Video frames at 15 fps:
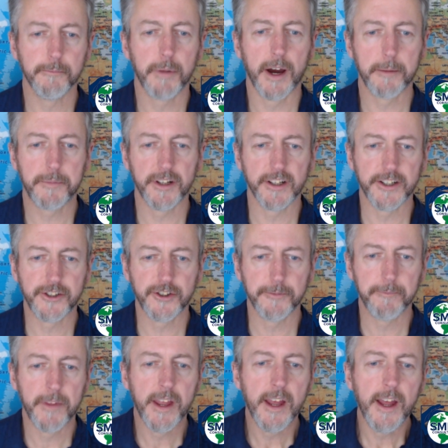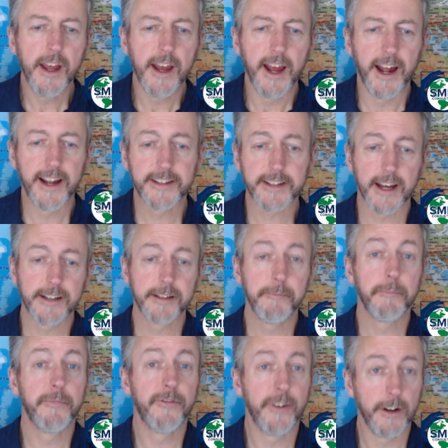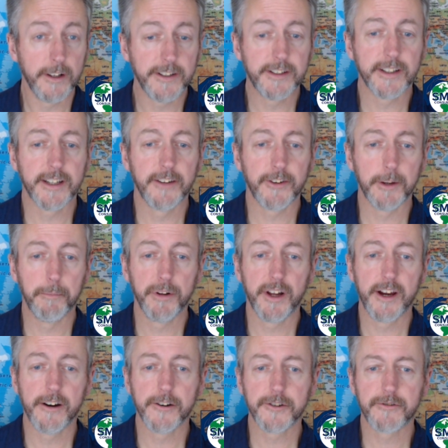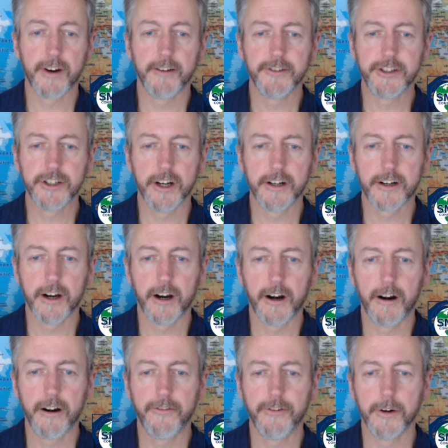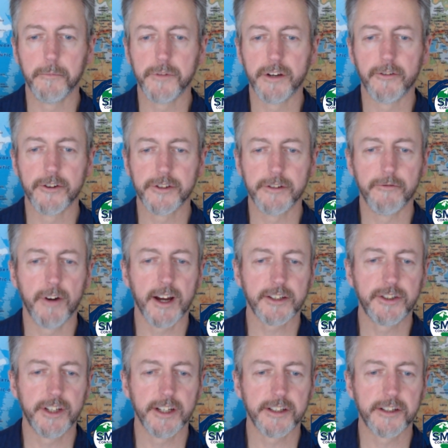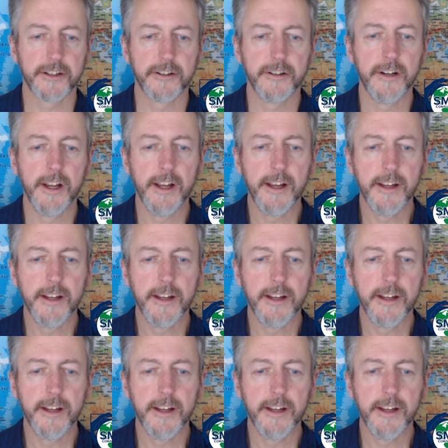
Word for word: Population. And it's got some fairly significant players: Ravi Shankar from University of Rochester,